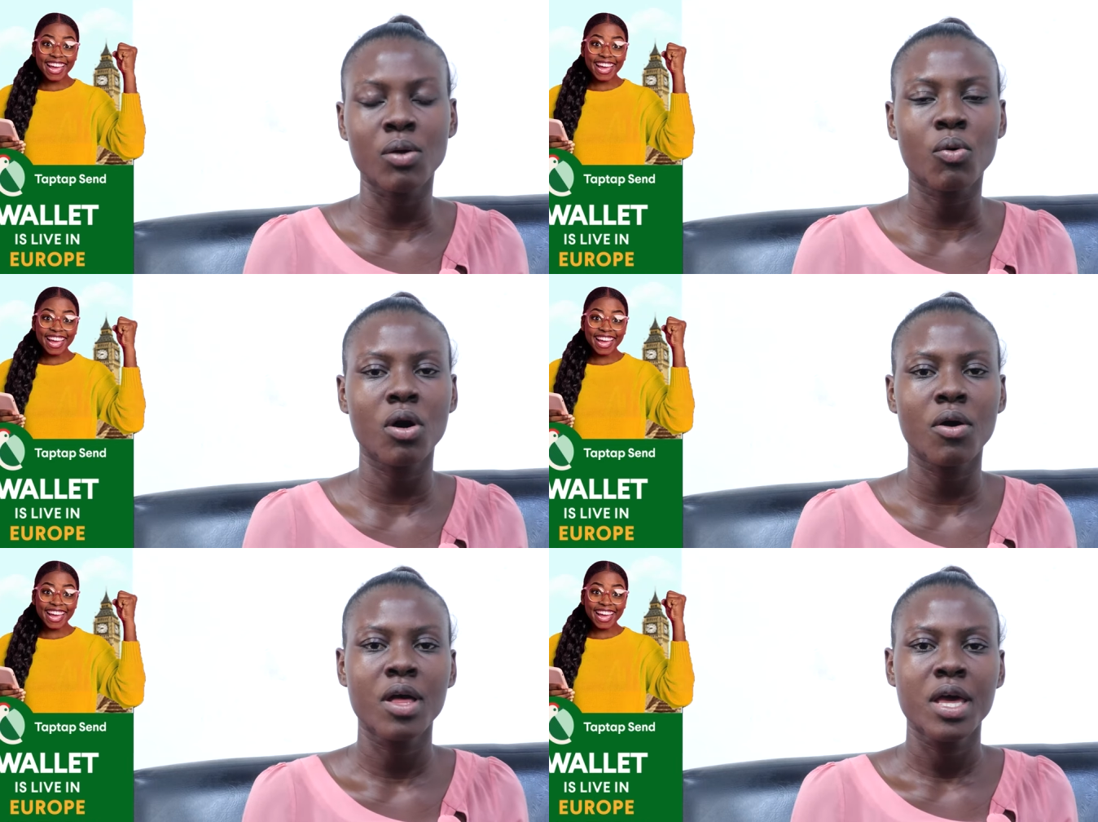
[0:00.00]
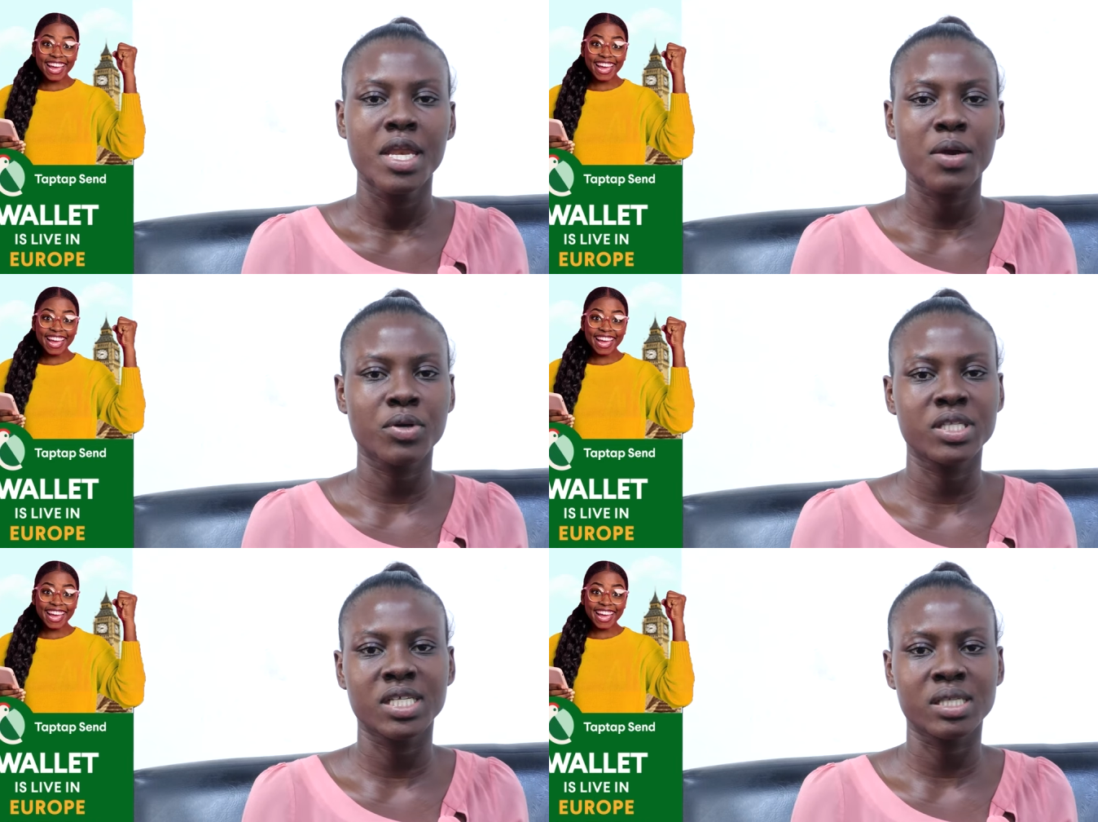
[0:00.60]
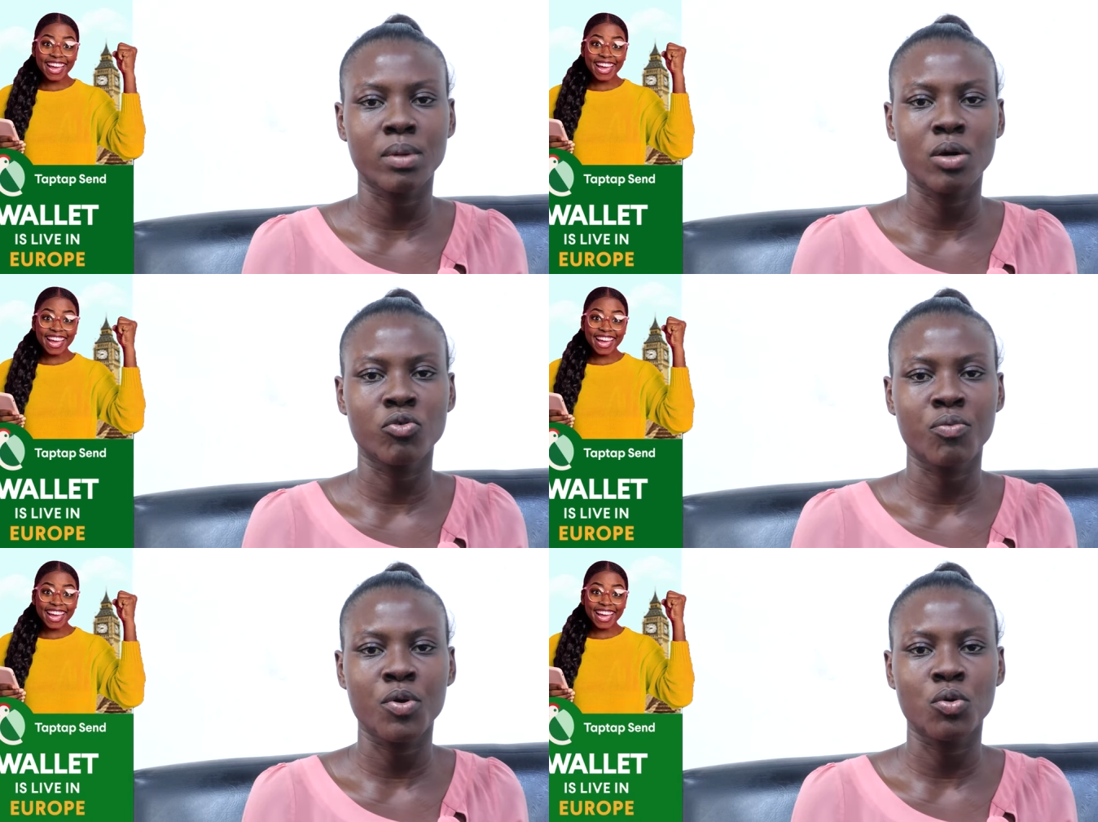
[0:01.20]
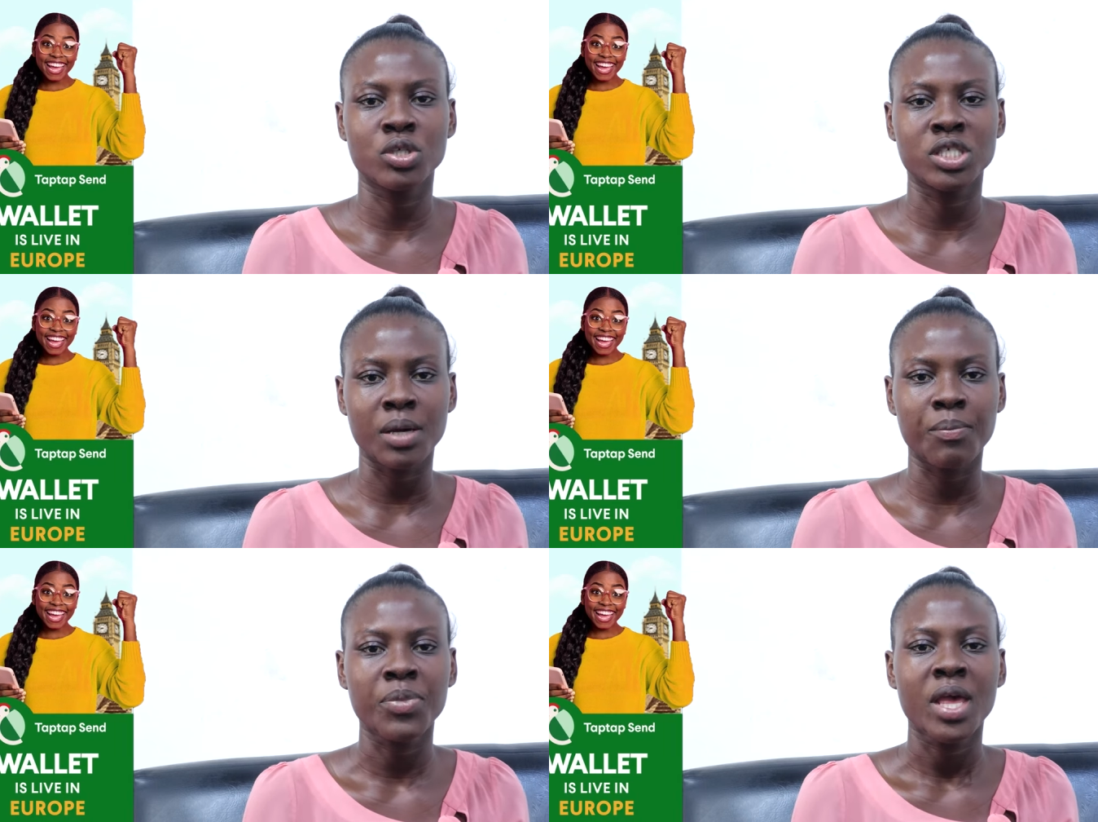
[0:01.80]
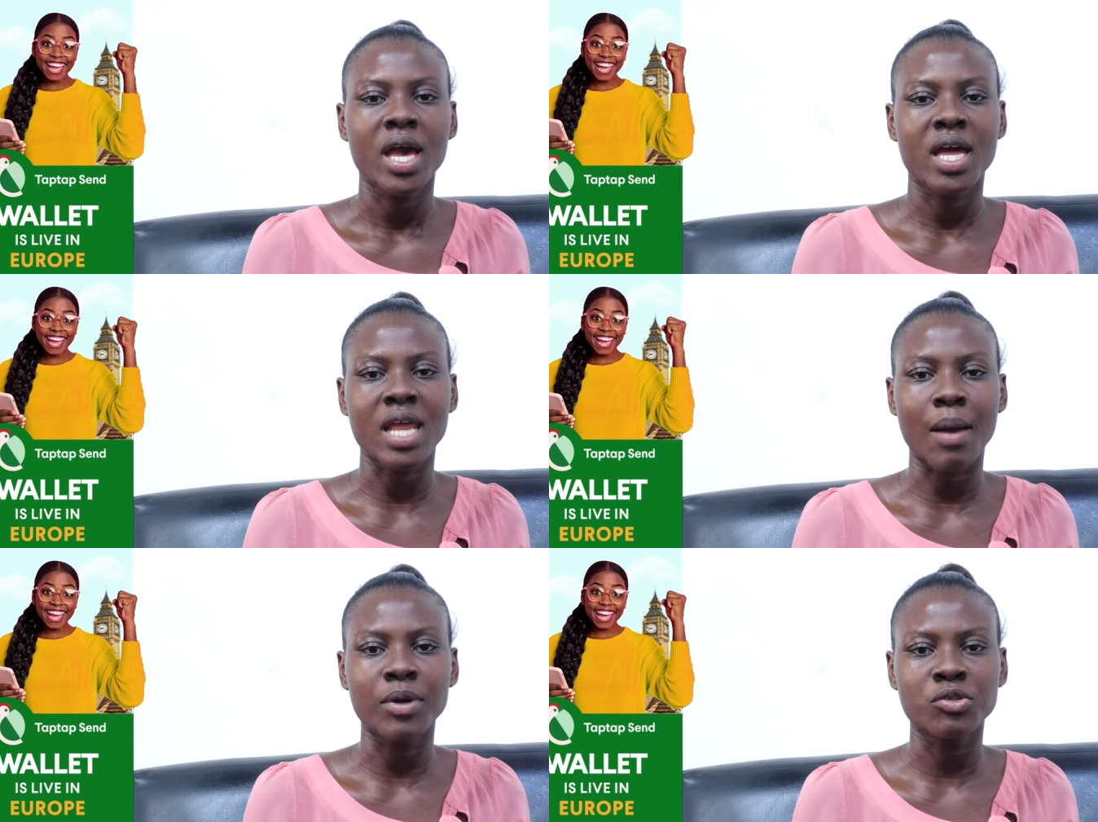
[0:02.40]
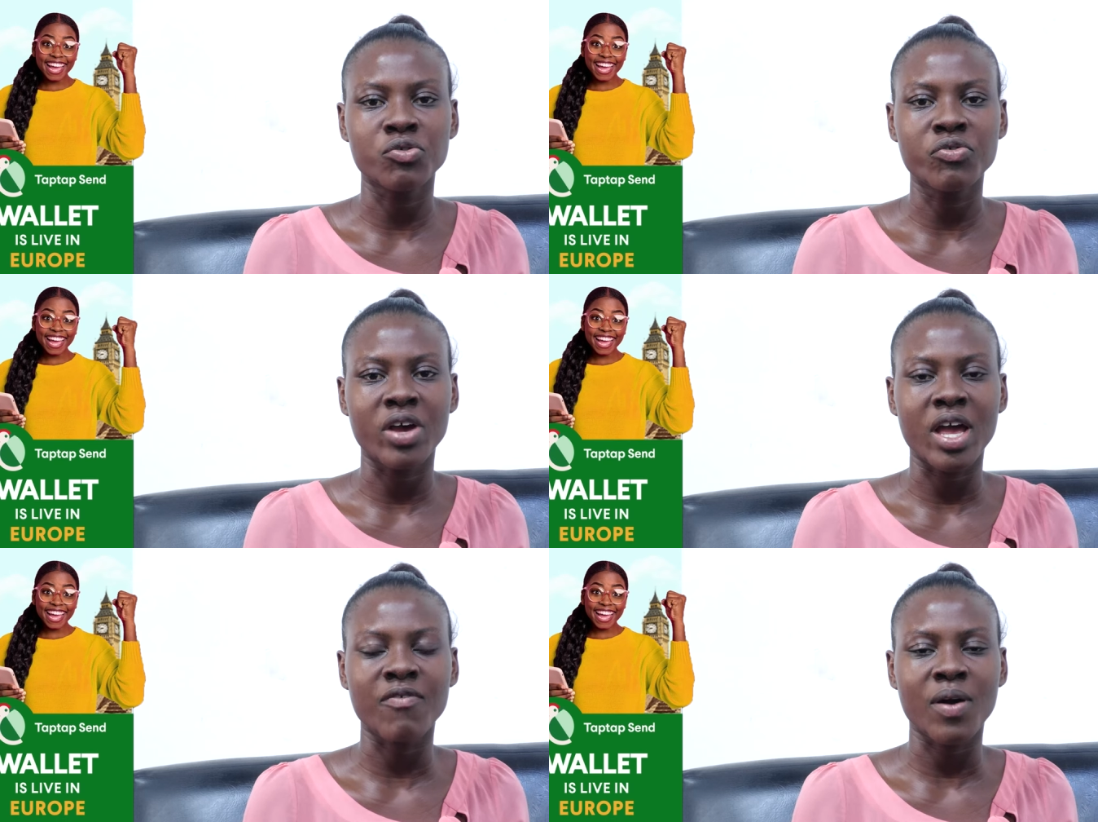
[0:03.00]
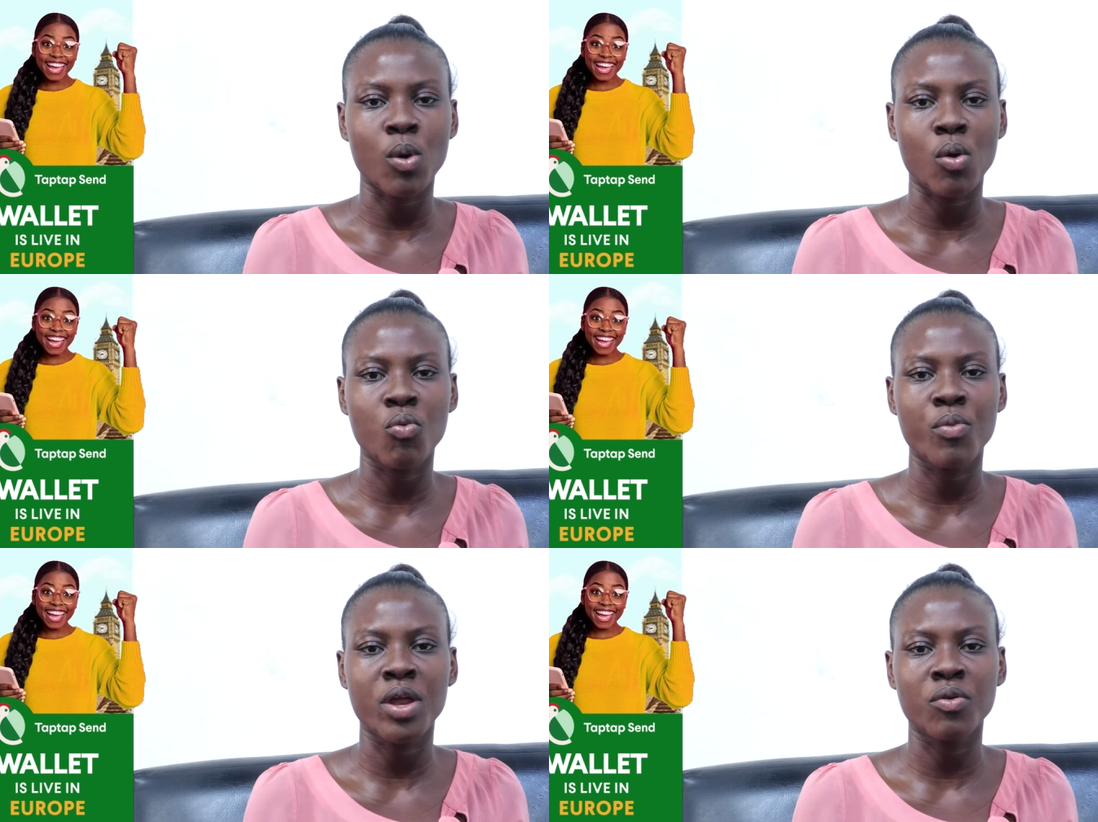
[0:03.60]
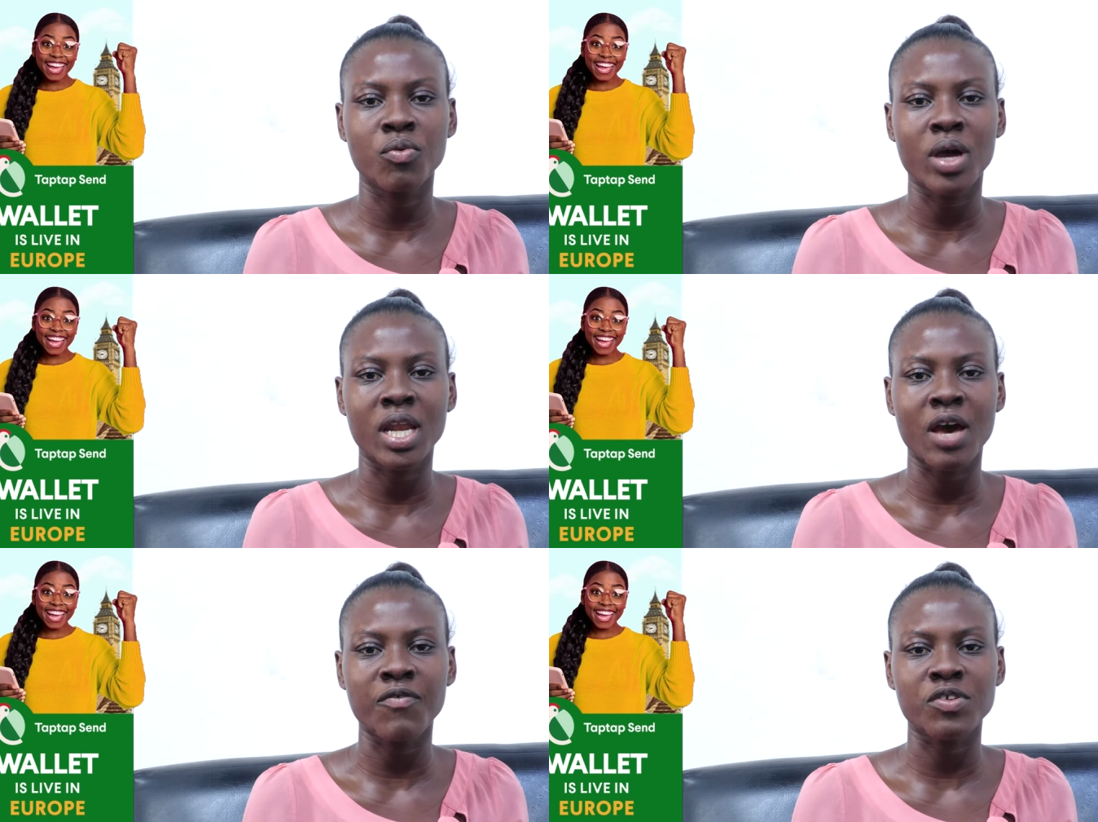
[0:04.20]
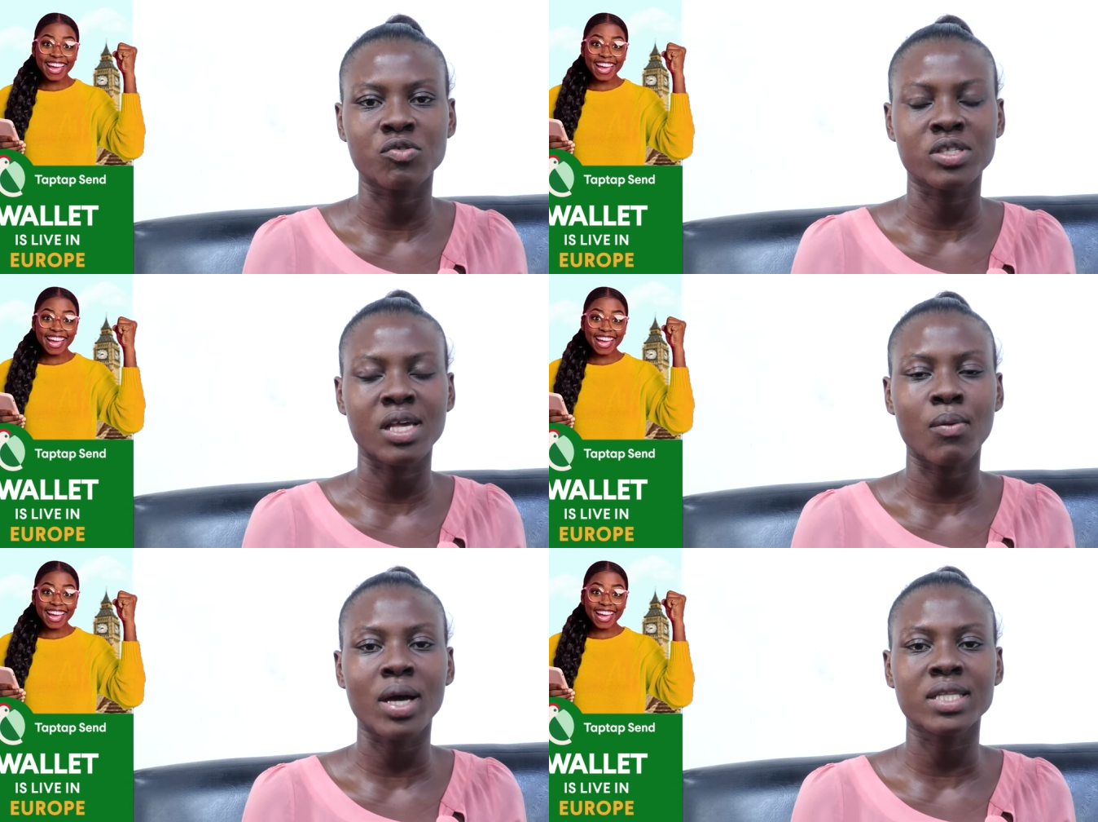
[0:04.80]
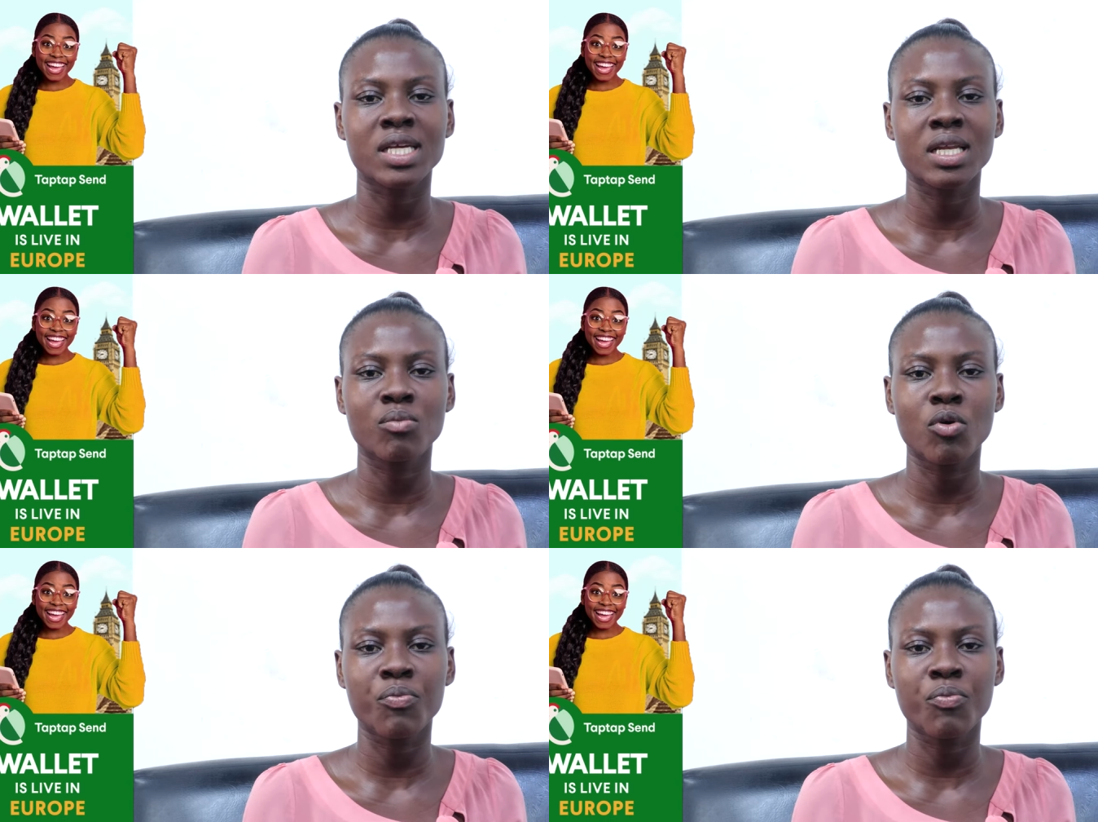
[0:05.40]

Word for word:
Speaker 1: Name and some out of your jam, a dear betuja, if I could menu, and I think to say what Telemo